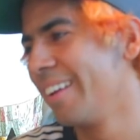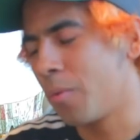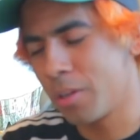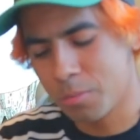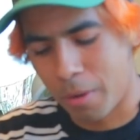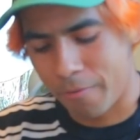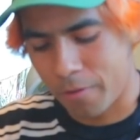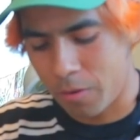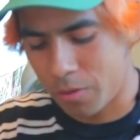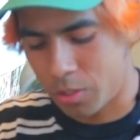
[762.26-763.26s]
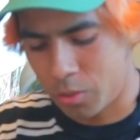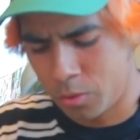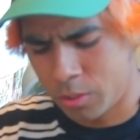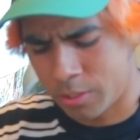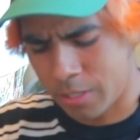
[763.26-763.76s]
What is my favorite
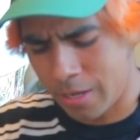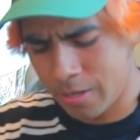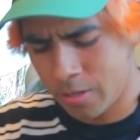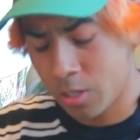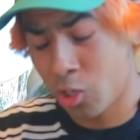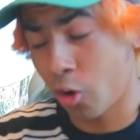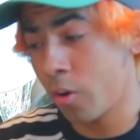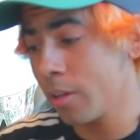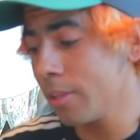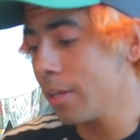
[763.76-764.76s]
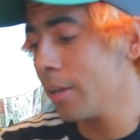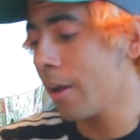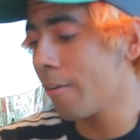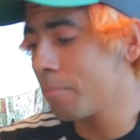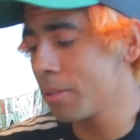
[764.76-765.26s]
shoe to skate in? Currently,
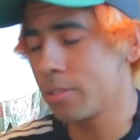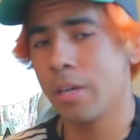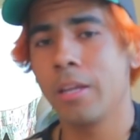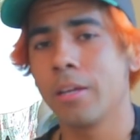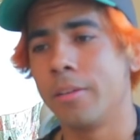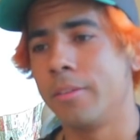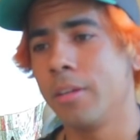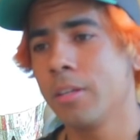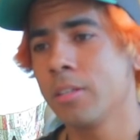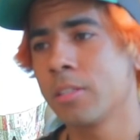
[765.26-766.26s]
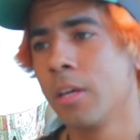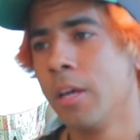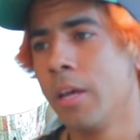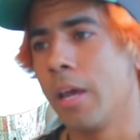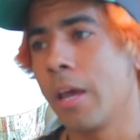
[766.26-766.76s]
I've been skating Adidas,
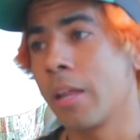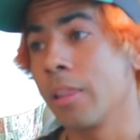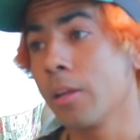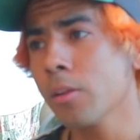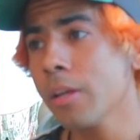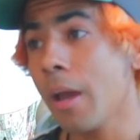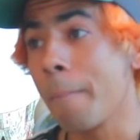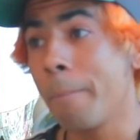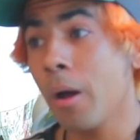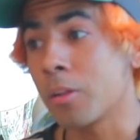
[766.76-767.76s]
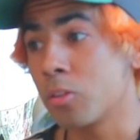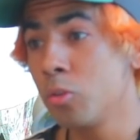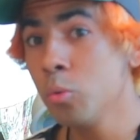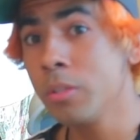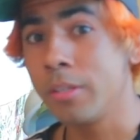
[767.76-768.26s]
and literally I bought
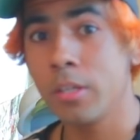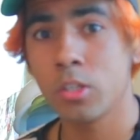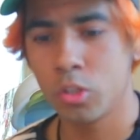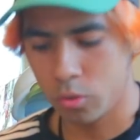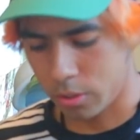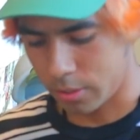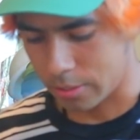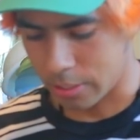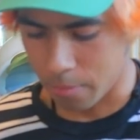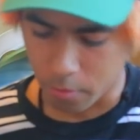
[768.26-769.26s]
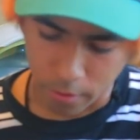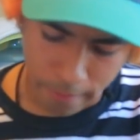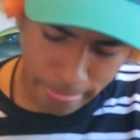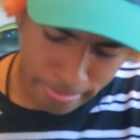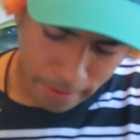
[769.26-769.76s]
two Adidas shoes in December,
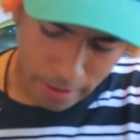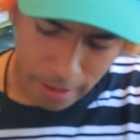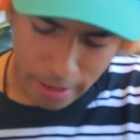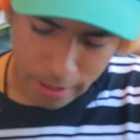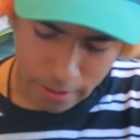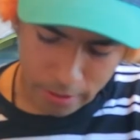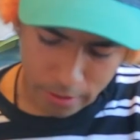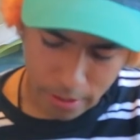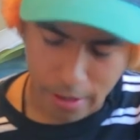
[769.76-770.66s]
and